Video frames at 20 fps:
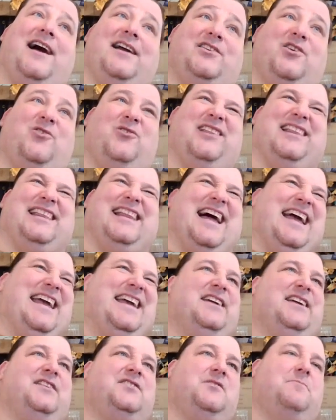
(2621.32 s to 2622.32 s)
I don't
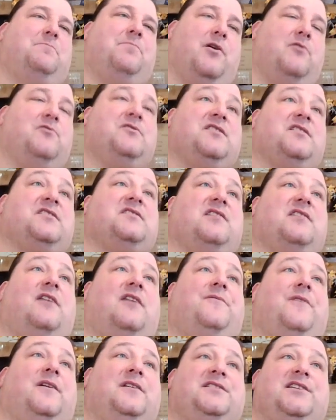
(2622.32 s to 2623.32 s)
like to post
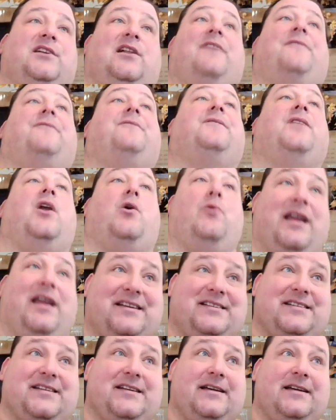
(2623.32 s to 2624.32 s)
stuff until I've flown
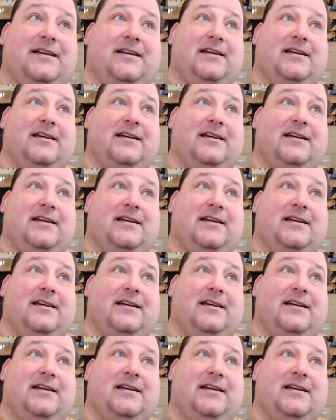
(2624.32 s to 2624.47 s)
it.